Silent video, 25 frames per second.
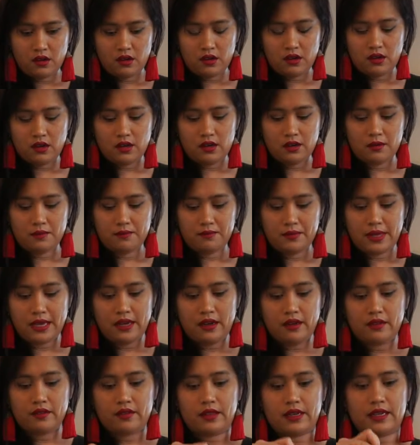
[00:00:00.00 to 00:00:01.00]

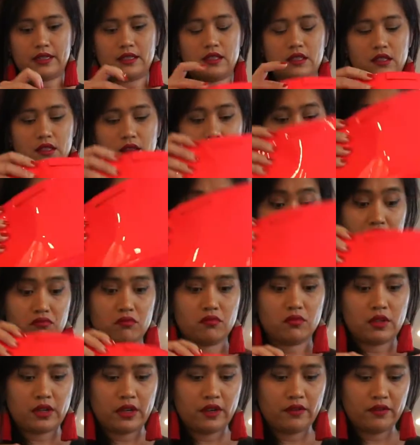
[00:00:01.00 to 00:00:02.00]
yeah,
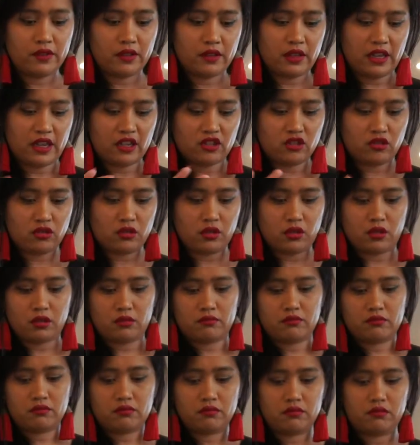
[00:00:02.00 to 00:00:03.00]
I have an
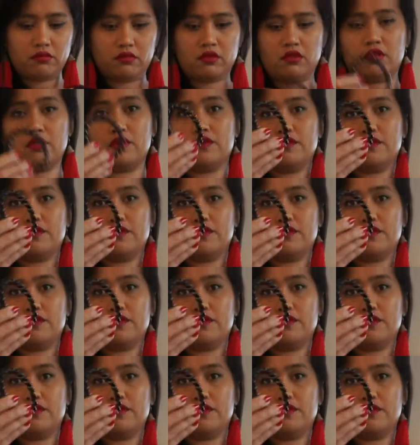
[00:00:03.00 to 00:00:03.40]
extra sort